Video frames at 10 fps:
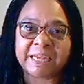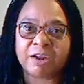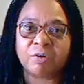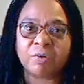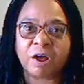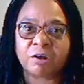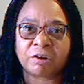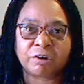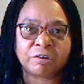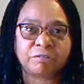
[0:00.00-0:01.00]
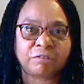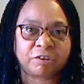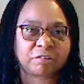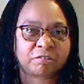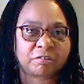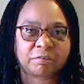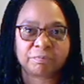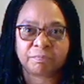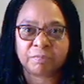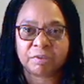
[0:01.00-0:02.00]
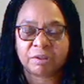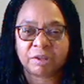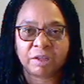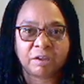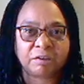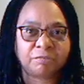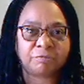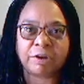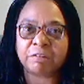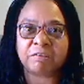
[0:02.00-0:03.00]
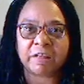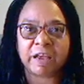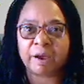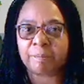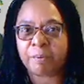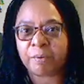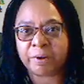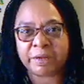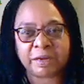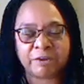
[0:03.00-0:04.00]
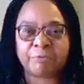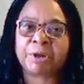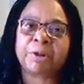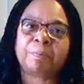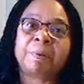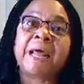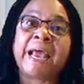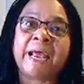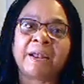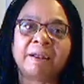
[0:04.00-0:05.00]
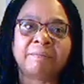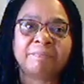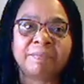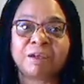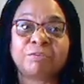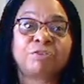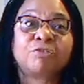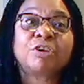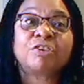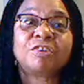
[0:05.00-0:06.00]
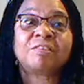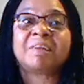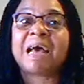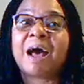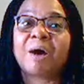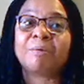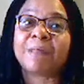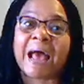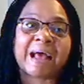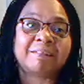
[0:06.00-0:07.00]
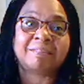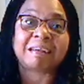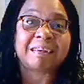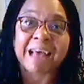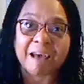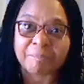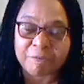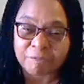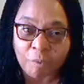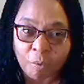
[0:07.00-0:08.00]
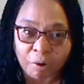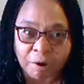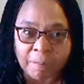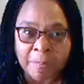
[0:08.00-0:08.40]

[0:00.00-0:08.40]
longer just run to the airport and run on a plane. There are restrictions now that they didn't have before.